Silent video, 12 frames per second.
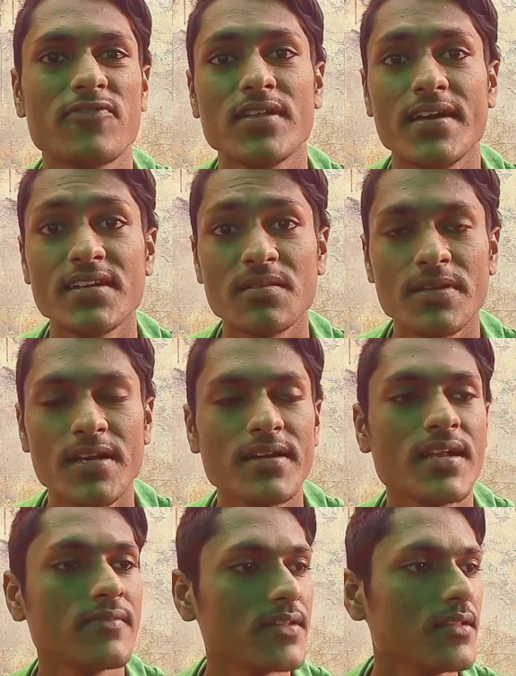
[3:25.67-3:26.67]
for the
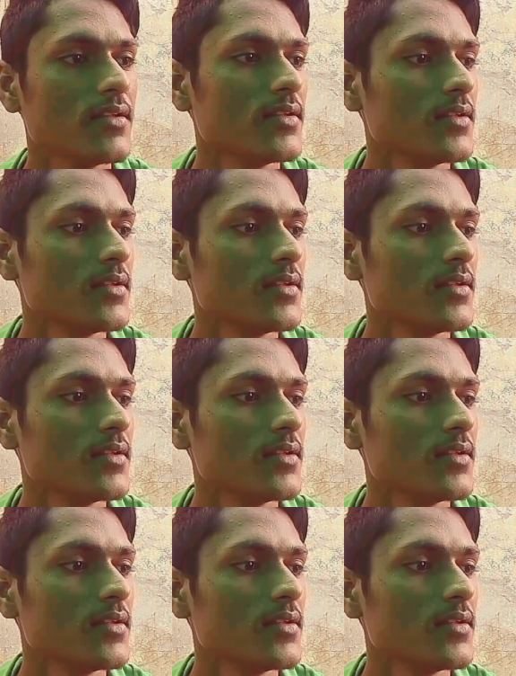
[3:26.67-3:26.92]
intermediate level.